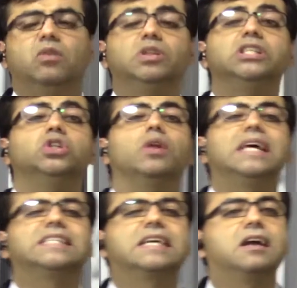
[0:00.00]
which is known
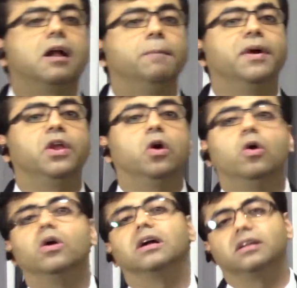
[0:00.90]
as karma
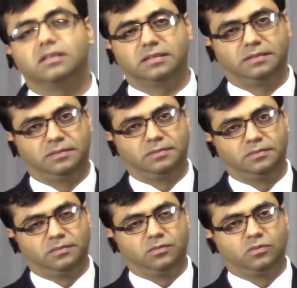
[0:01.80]
yoga.
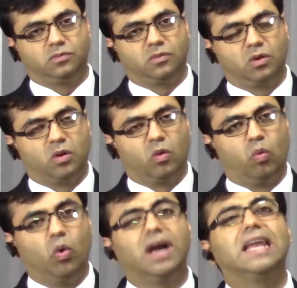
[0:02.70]

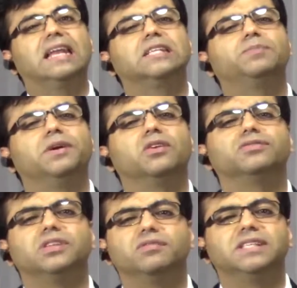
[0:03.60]
Working in a spirit of
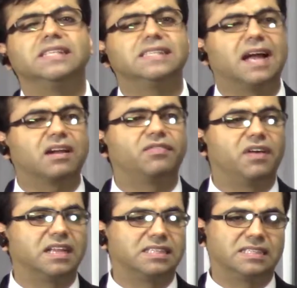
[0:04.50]
service and
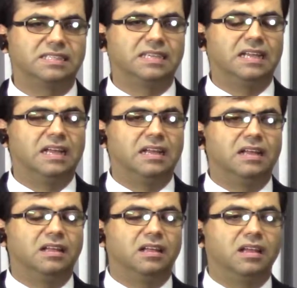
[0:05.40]
sacrifice.
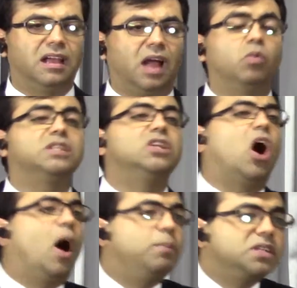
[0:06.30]
And what's the
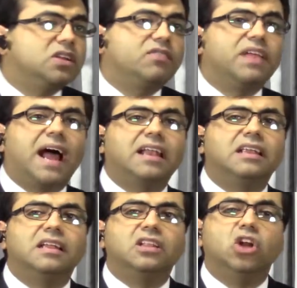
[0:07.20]
opposite of
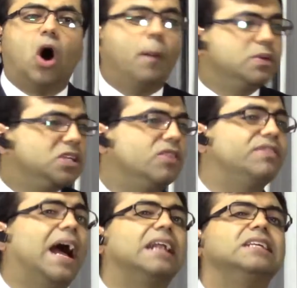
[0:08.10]
that? The opposite
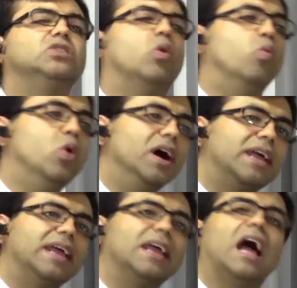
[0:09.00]
of that is
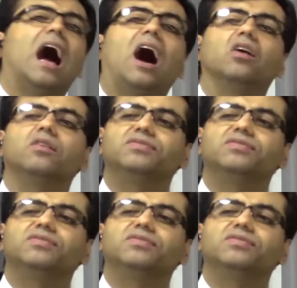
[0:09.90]
working out of